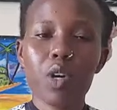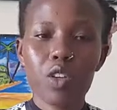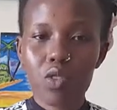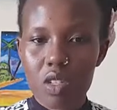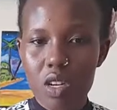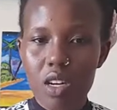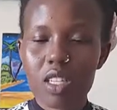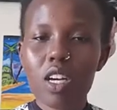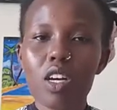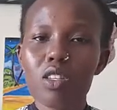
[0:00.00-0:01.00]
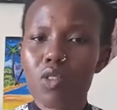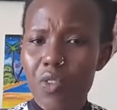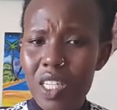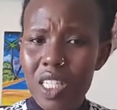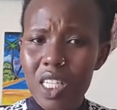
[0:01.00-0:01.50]
when you start. So
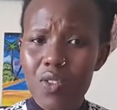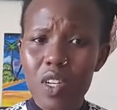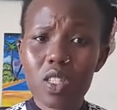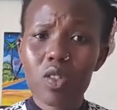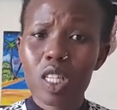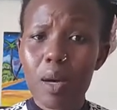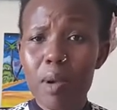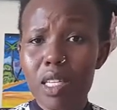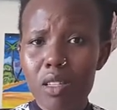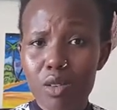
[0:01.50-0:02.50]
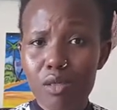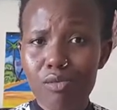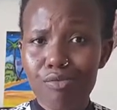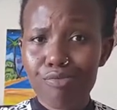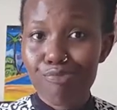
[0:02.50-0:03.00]
first things first, you need a bicycle.
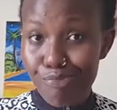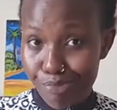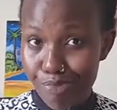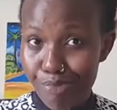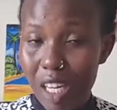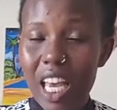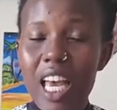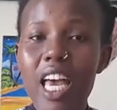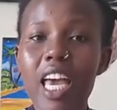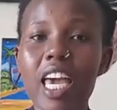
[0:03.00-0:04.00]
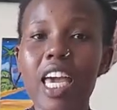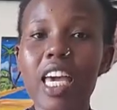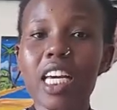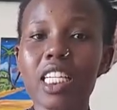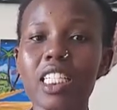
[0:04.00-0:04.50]

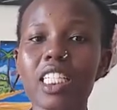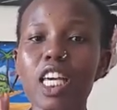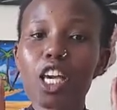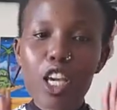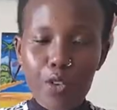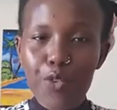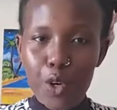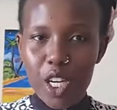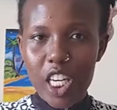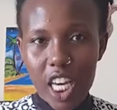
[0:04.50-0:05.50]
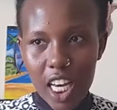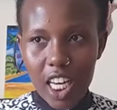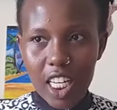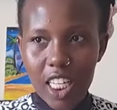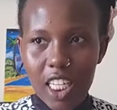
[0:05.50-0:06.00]
And if you're
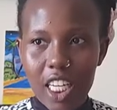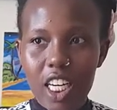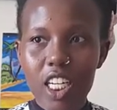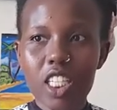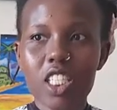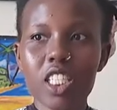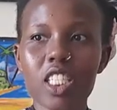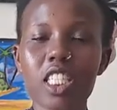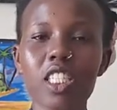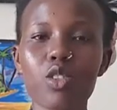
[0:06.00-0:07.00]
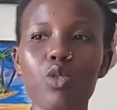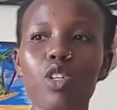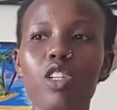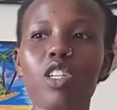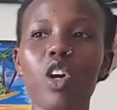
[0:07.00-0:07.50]
here and this
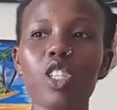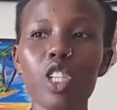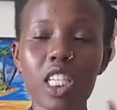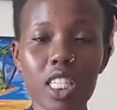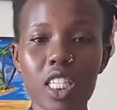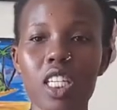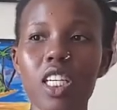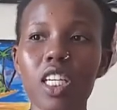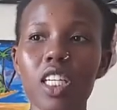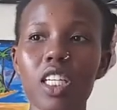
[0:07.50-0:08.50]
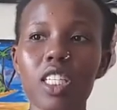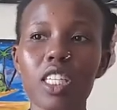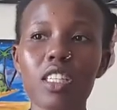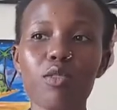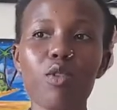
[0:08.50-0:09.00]
you're actually seeking
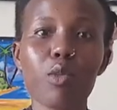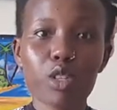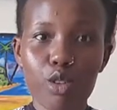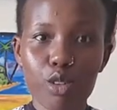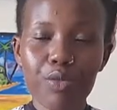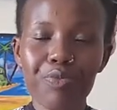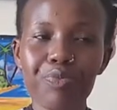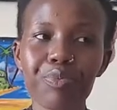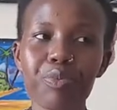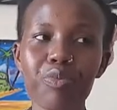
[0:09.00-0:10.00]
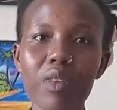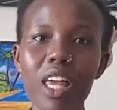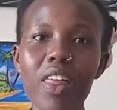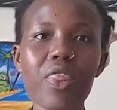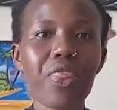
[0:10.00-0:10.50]
this information,
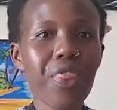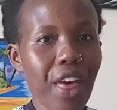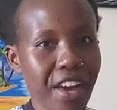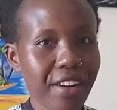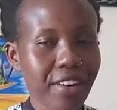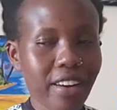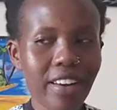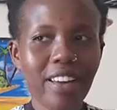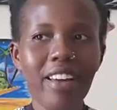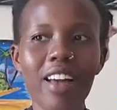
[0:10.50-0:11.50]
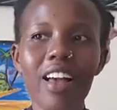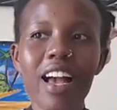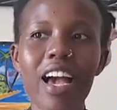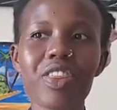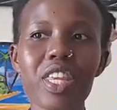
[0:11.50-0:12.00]
then
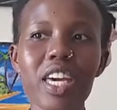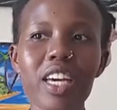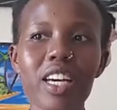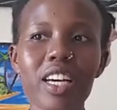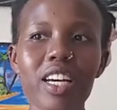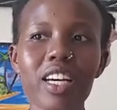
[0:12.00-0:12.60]
I think